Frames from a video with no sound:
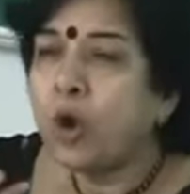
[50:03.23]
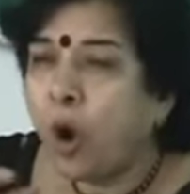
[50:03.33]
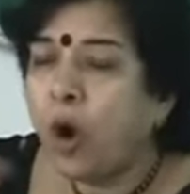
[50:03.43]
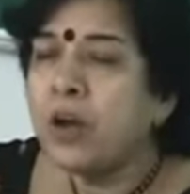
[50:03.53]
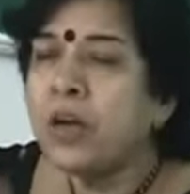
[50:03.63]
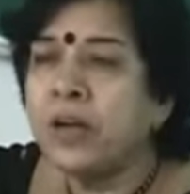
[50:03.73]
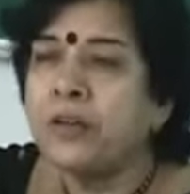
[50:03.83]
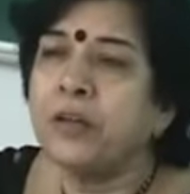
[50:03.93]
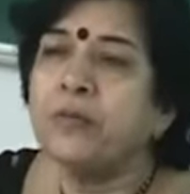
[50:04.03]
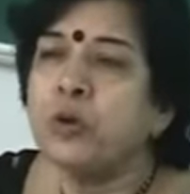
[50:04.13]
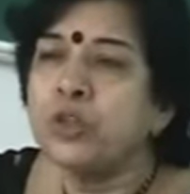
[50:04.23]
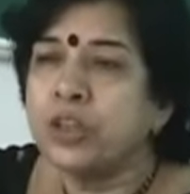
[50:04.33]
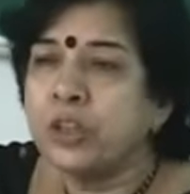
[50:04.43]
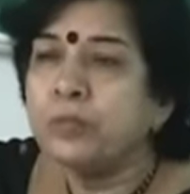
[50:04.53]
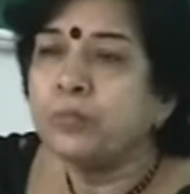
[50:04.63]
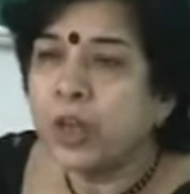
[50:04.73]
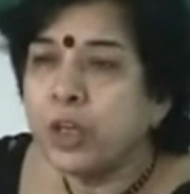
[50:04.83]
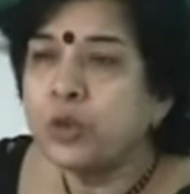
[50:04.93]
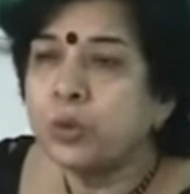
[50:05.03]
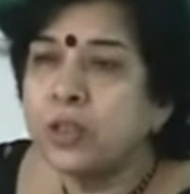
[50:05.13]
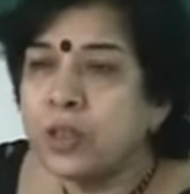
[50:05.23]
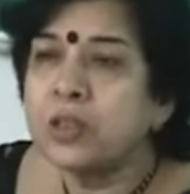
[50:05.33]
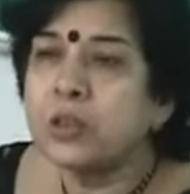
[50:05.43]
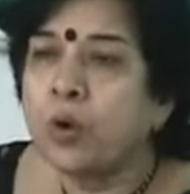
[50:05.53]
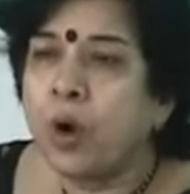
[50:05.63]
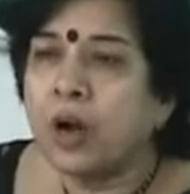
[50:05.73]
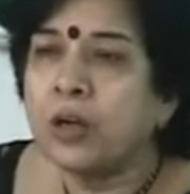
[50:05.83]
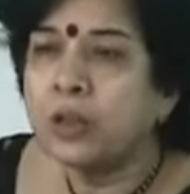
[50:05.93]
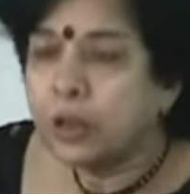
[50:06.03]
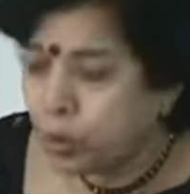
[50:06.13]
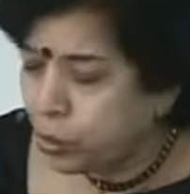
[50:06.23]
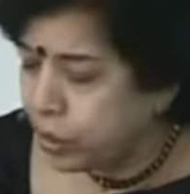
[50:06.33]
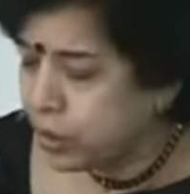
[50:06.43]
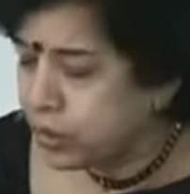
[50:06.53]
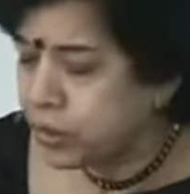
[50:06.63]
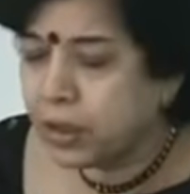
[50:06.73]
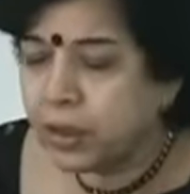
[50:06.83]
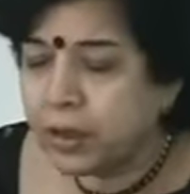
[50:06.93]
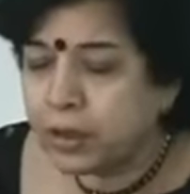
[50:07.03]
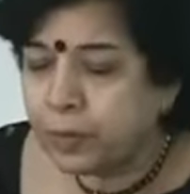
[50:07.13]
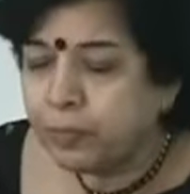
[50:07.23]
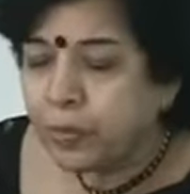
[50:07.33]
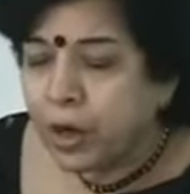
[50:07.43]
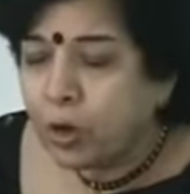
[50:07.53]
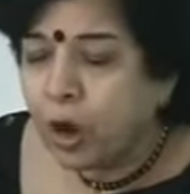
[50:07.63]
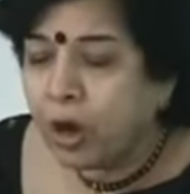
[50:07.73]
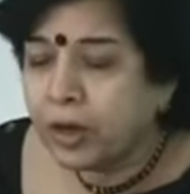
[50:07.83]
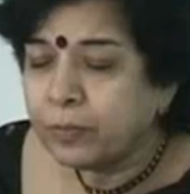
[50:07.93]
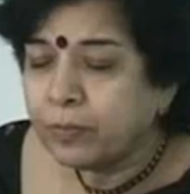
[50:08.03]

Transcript: all her devotion into this god who is her uh, lord.